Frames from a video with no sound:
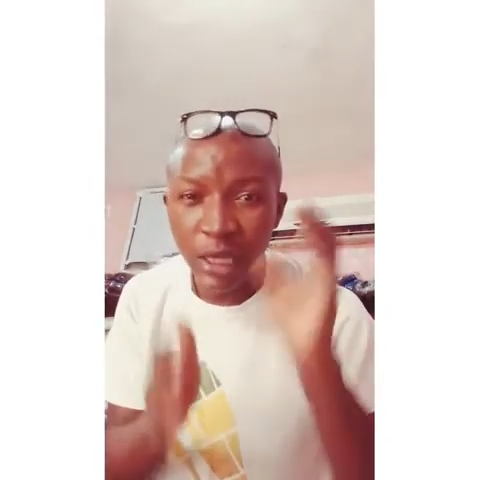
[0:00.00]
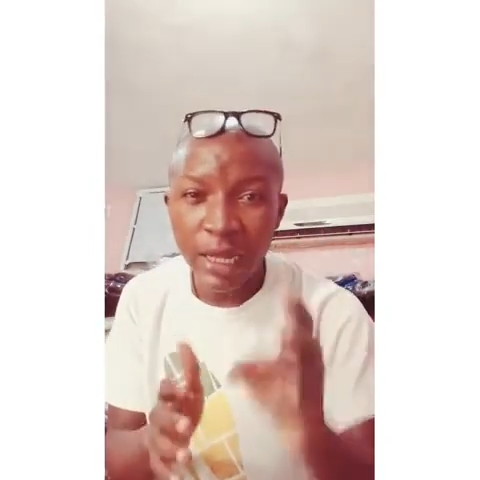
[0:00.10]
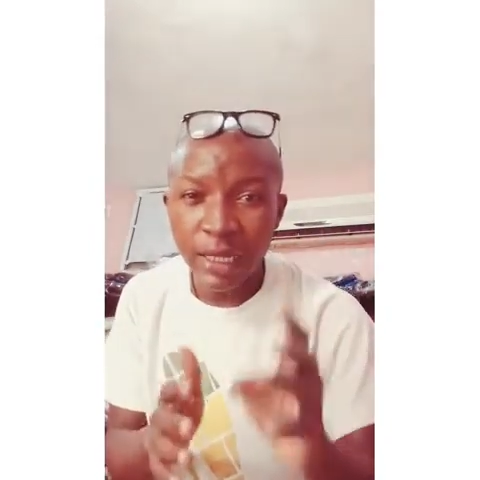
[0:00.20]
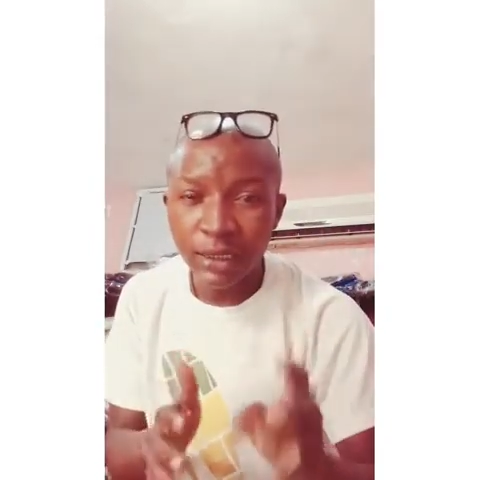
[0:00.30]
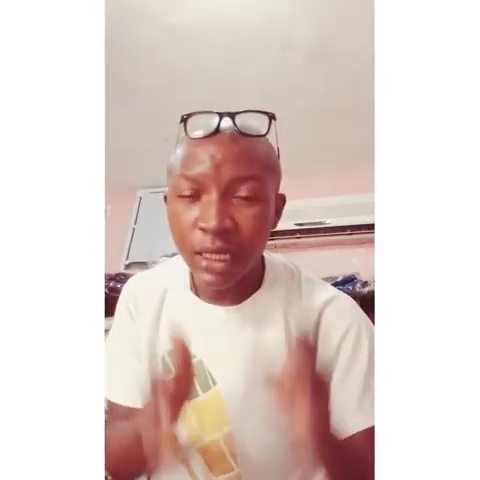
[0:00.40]

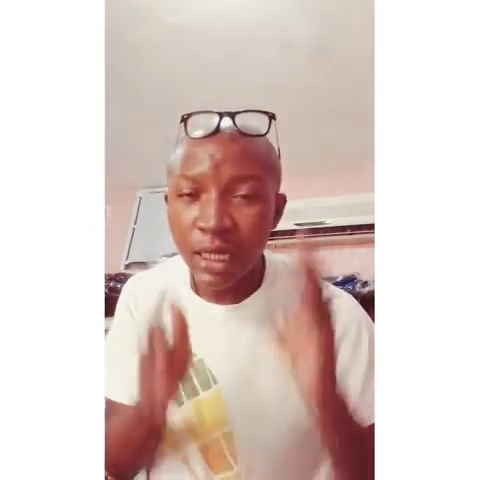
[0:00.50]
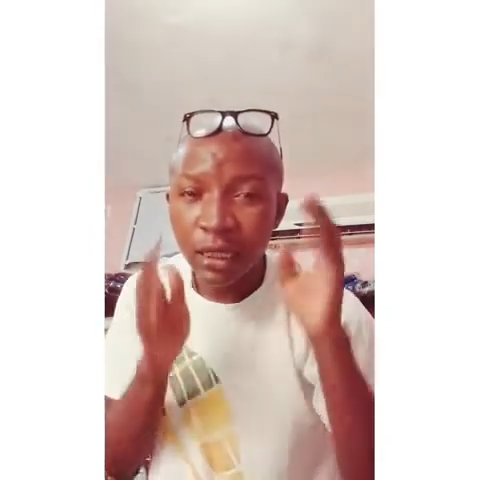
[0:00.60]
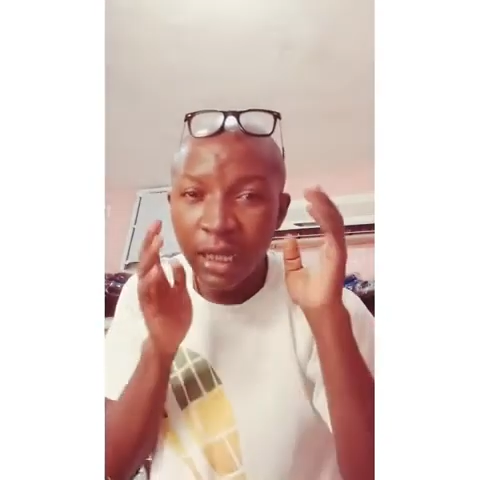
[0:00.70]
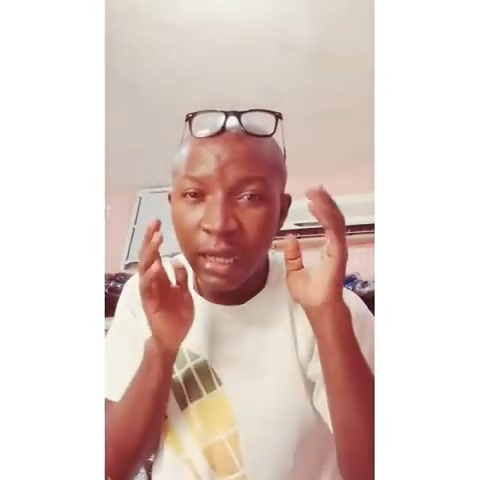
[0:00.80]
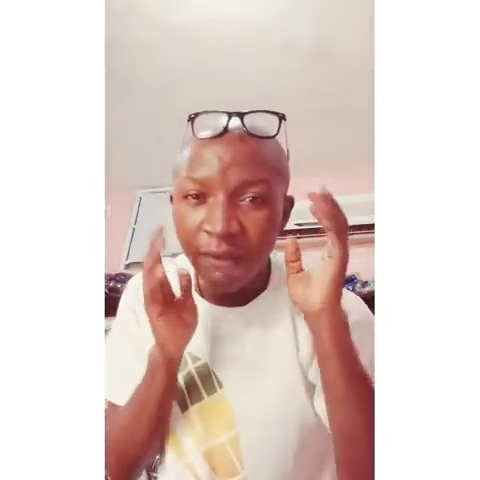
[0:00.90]
science,
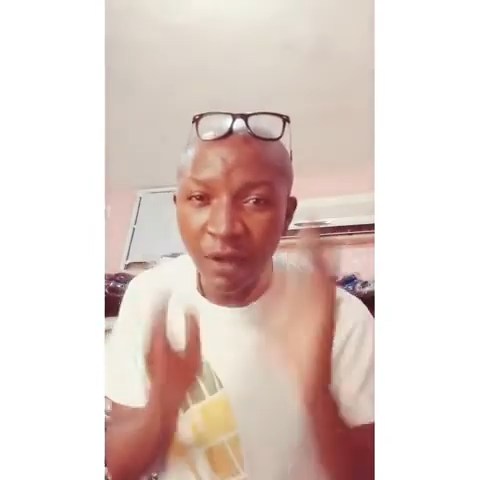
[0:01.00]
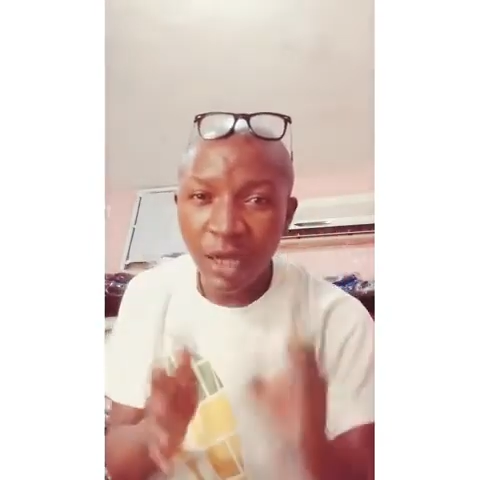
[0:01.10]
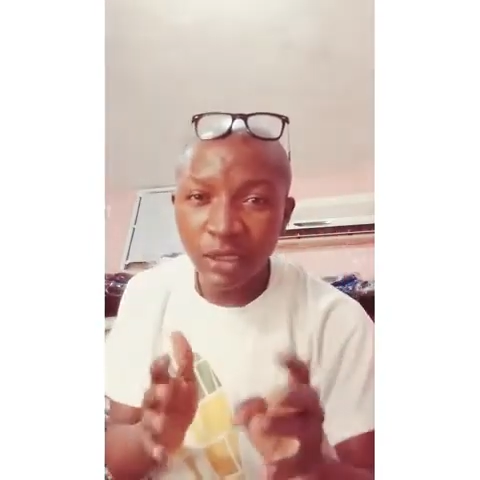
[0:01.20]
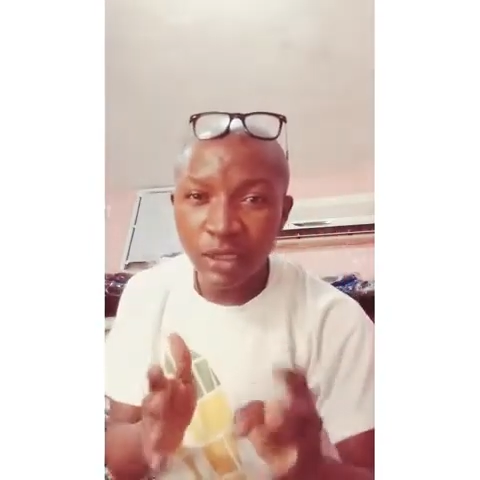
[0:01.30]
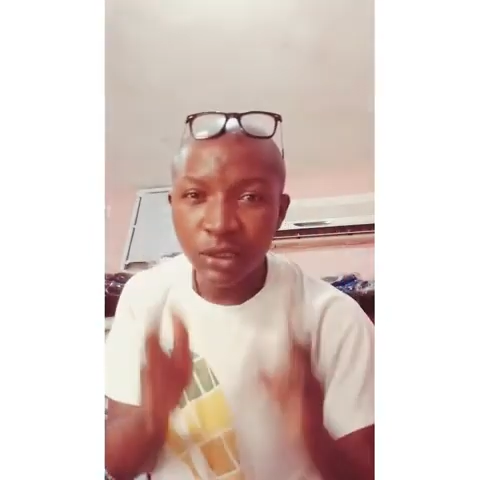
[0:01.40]
that are
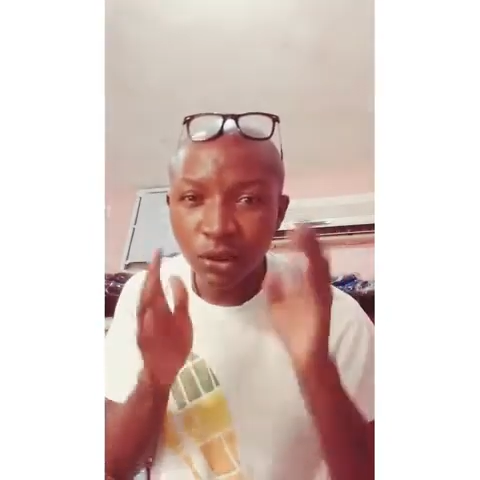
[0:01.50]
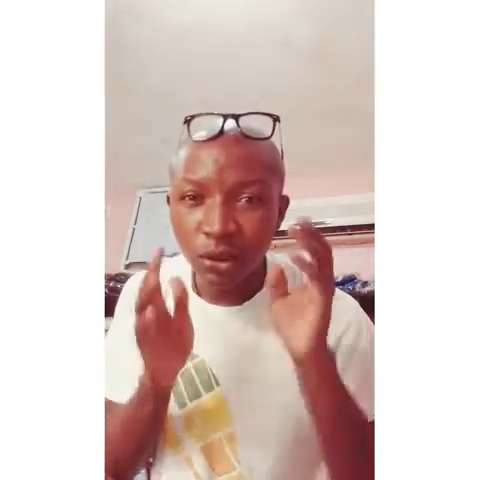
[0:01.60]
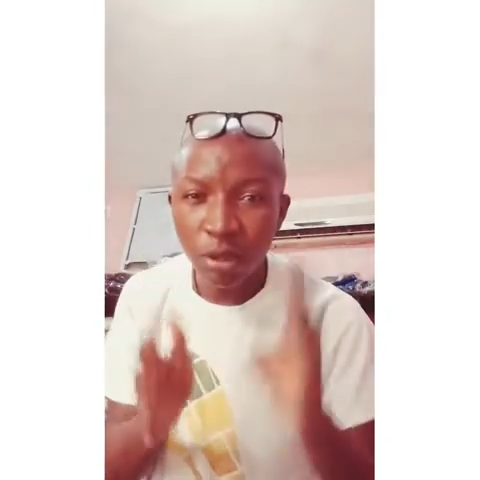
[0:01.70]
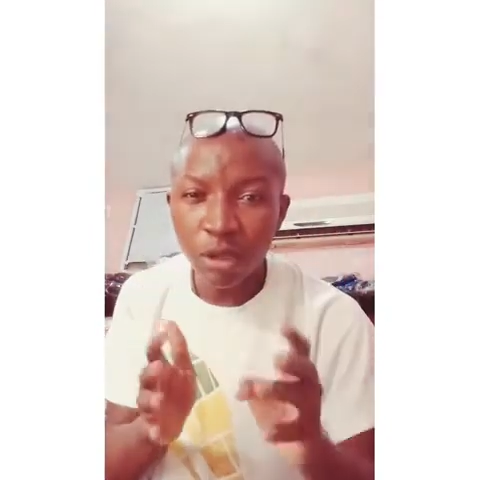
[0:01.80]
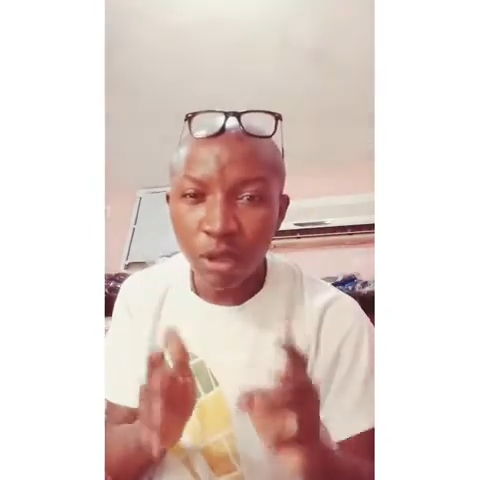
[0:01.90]
versed in the
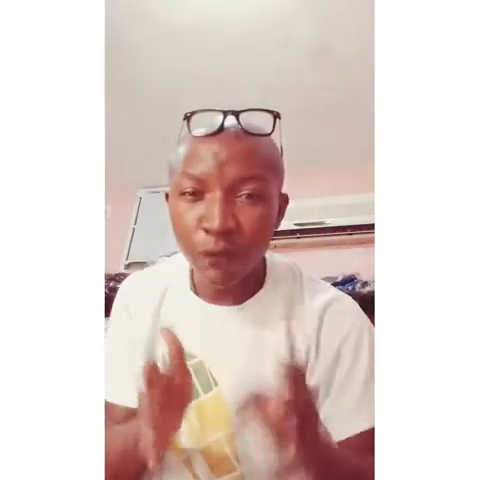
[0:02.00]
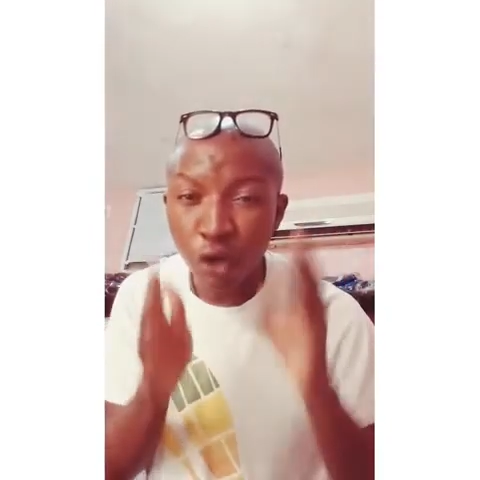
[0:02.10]
subject of